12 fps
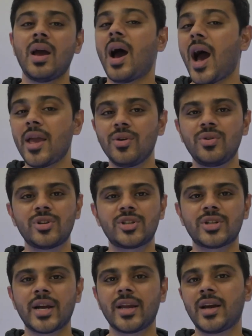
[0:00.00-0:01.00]
Are you gonna
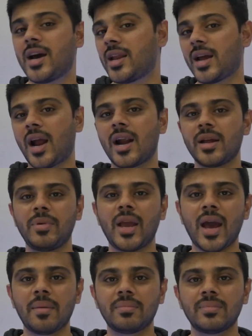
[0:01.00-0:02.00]
try Khan Academy
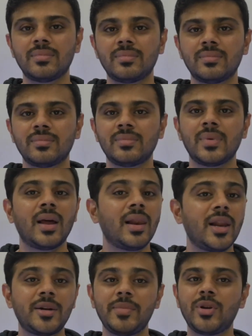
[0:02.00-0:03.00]
app?
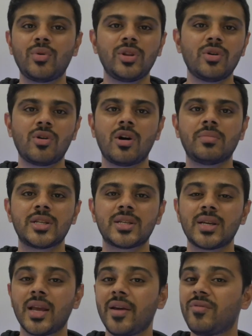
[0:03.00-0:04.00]
Let me know in the comments.
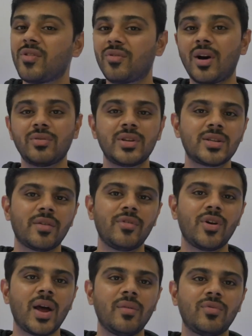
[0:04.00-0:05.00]
If you found this review
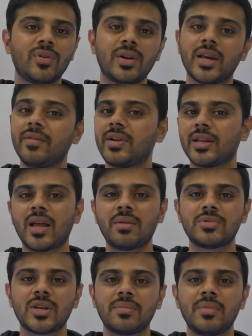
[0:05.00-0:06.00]
helpful, give it a
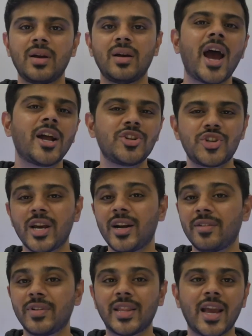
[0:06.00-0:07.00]
thumbs up and share
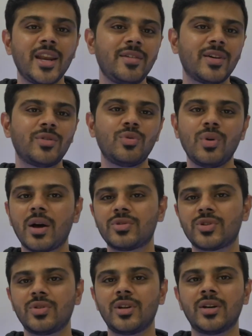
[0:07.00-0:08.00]
it with anyone who loves
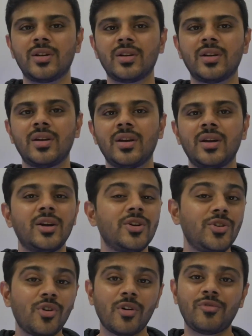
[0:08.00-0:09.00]
to learn.
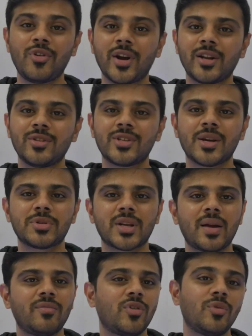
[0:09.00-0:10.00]
Don't forget to
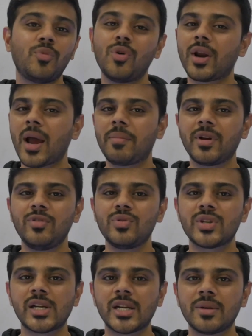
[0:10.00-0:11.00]
subscribe for more app reviews
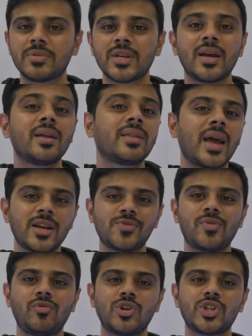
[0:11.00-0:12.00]
and tips. Thanks for
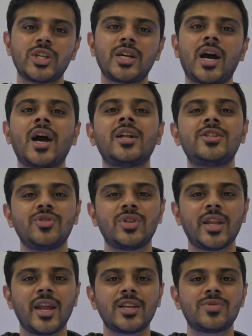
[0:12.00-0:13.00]
watching. I'll see you in the
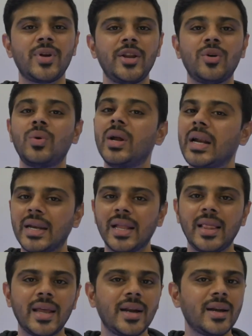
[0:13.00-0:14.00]
next video. Till
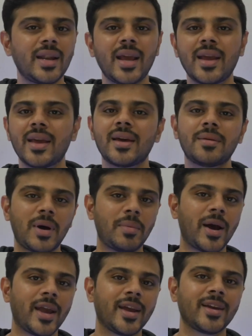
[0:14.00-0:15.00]
then, take care. Bye
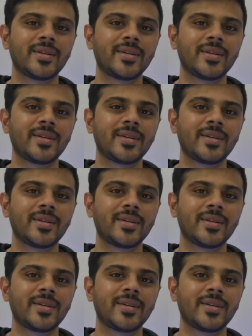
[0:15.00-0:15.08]
bye.